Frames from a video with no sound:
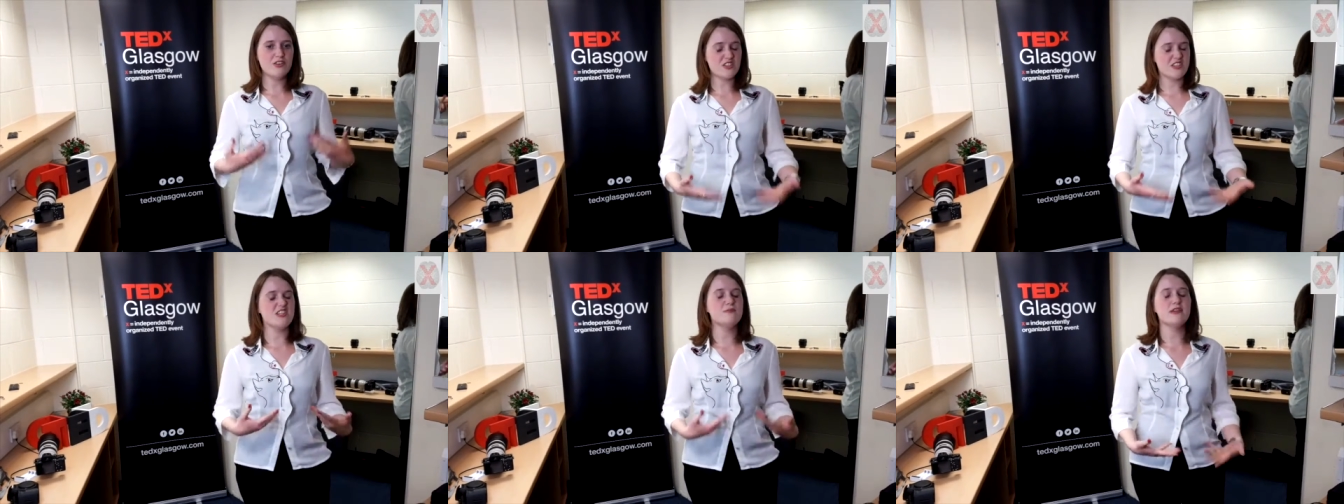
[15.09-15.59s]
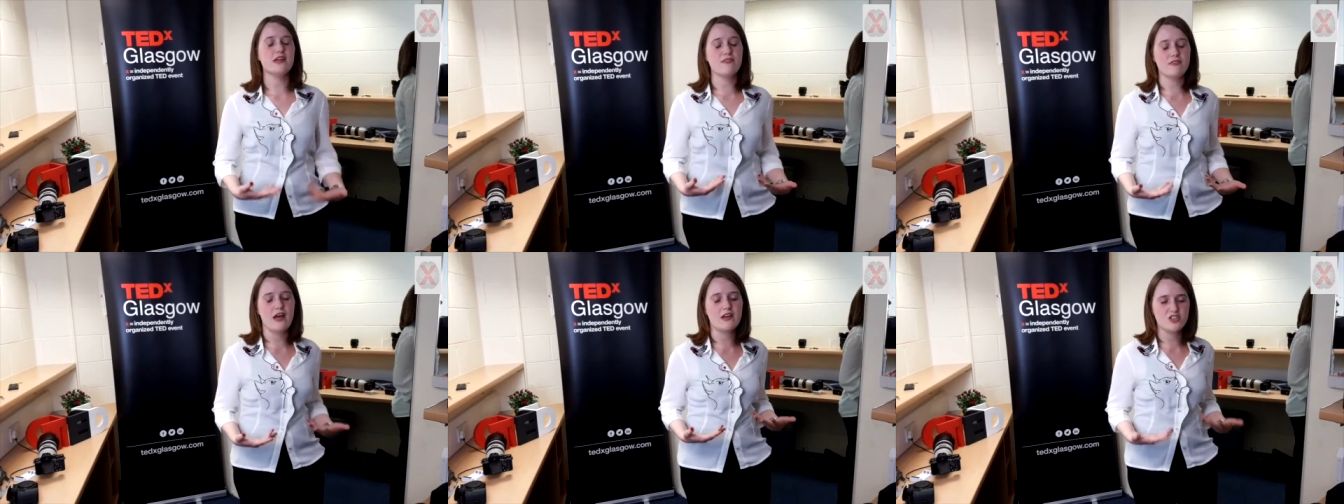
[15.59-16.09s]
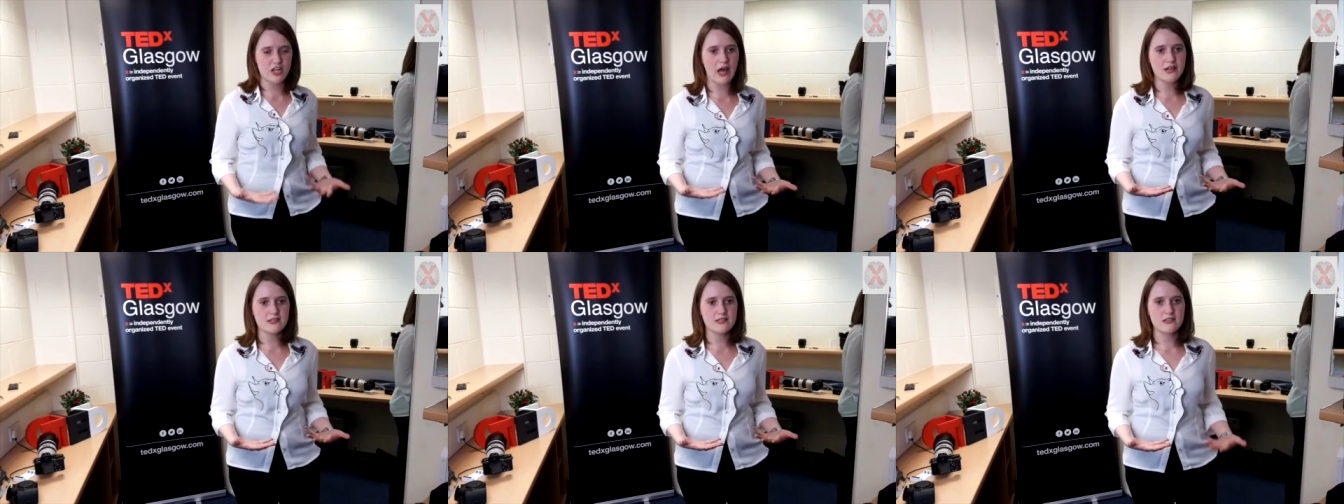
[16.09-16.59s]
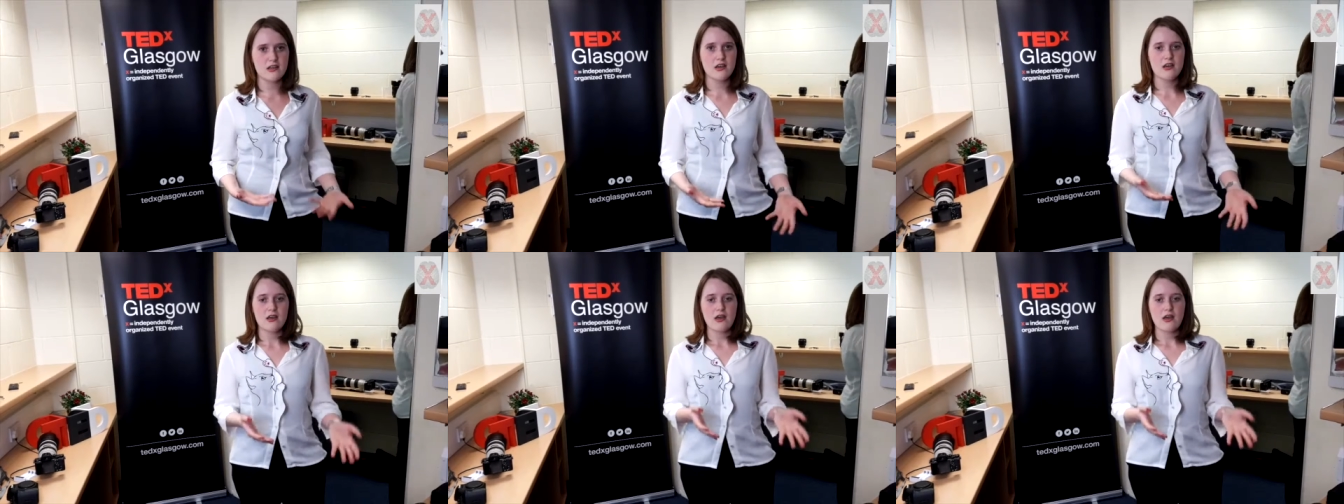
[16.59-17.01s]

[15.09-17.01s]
We just need to be given that chance.